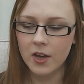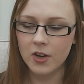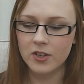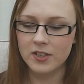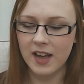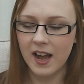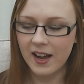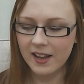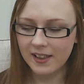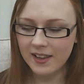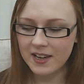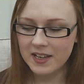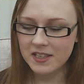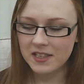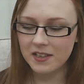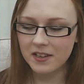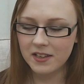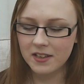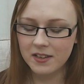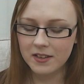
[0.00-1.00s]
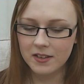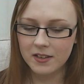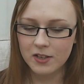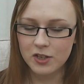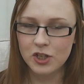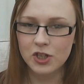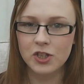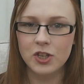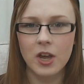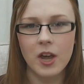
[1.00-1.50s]
because I like to
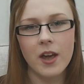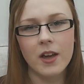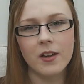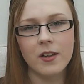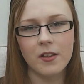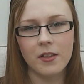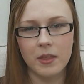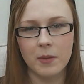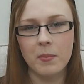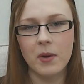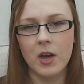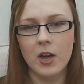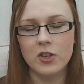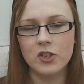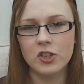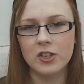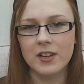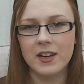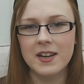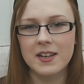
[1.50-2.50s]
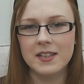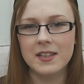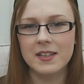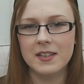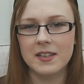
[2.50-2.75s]
circle the merchandise